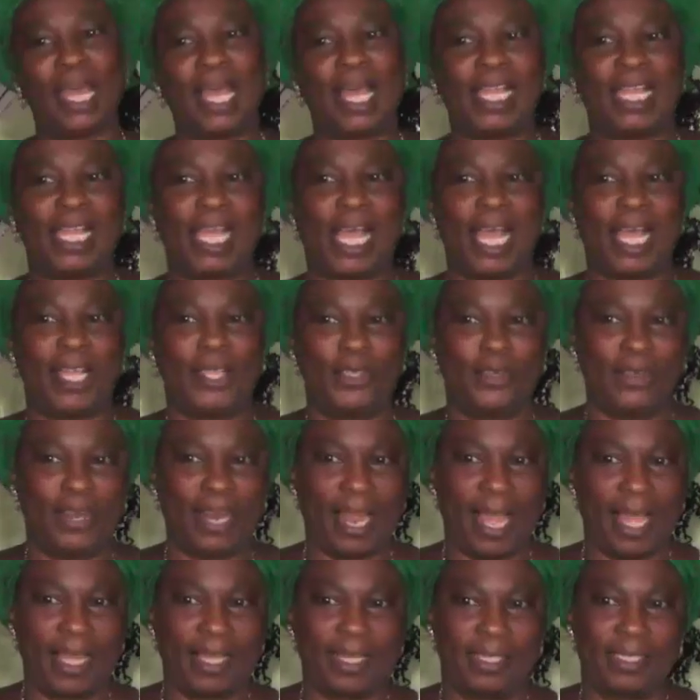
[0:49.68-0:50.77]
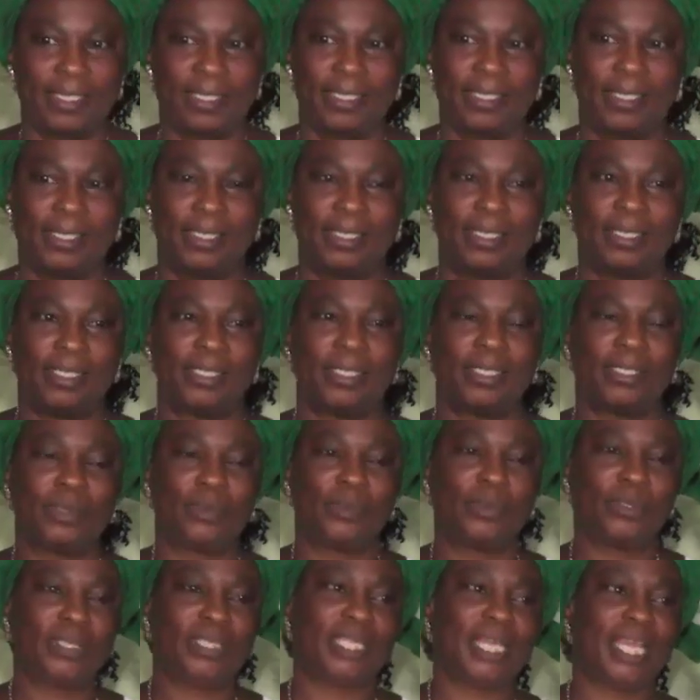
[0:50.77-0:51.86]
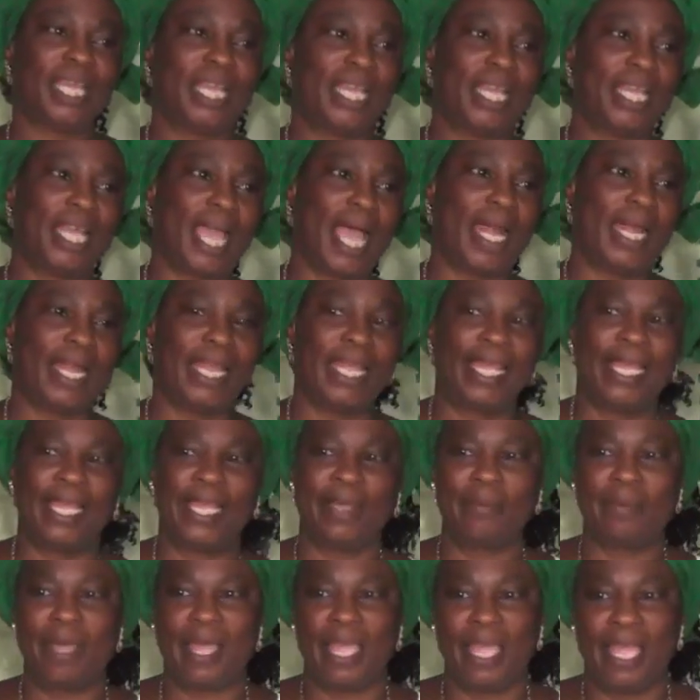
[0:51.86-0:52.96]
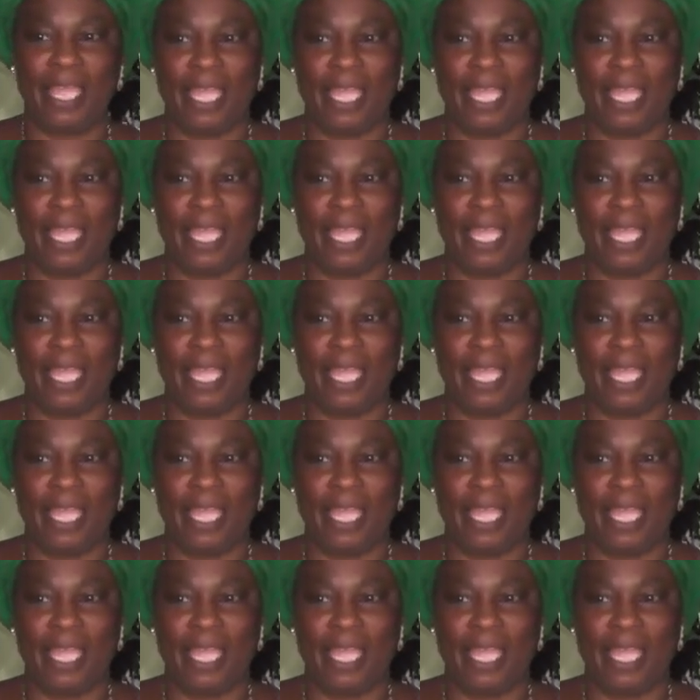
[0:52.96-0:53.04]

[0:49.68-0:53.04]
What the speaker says: Adiola Ayola, said time has come